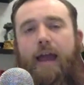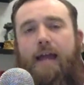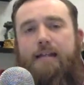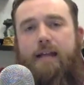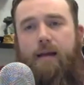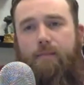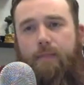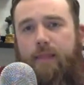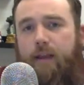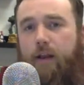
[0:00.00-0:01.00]
And
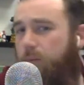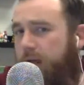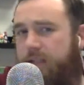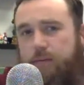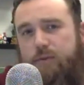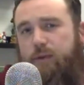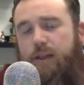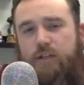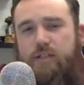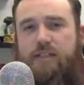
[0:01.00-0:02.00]
then otherwise, it was
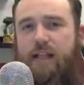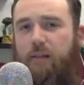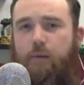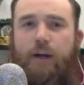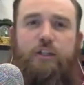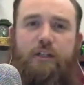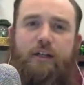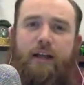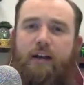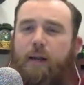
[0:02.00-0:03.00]
really just a
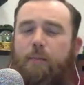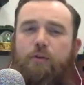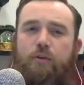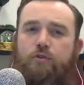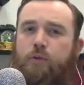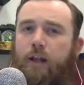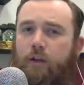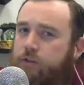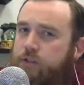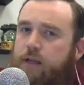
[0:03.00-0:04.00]
celebration and a couple of new
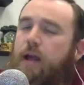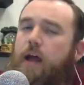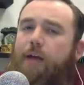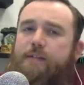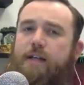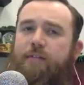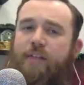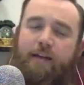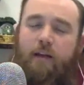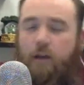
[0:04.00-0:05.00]
trailers of stuff
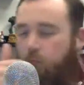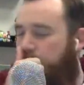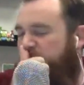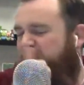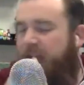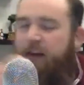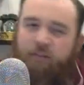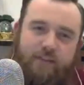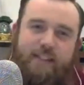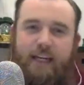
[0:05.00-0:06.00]
that we've kind
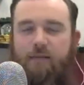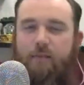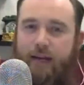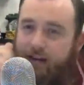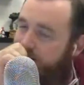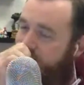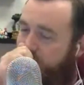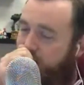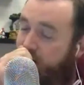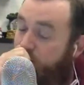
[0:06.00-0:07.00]
of seen, but
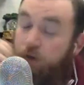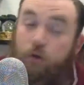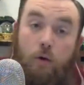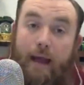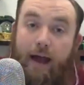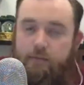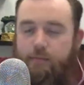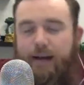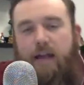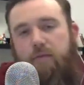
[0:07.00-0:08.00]
and we knew
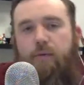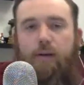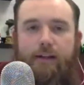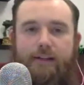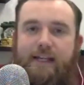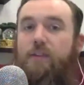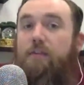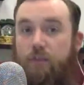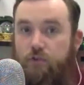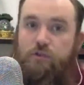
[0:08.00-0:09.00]
about, but haven't really seen
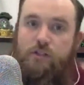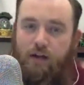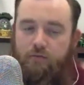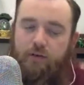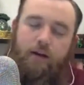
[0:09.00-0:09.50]
the official stuff.